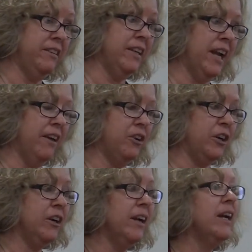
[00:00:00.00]

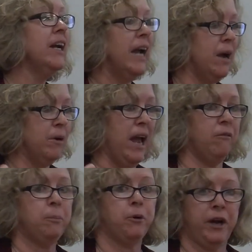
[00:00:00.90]
together, and we
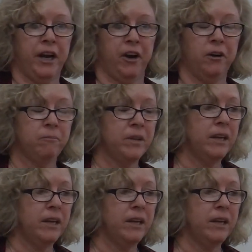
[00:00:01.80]
have a prayer.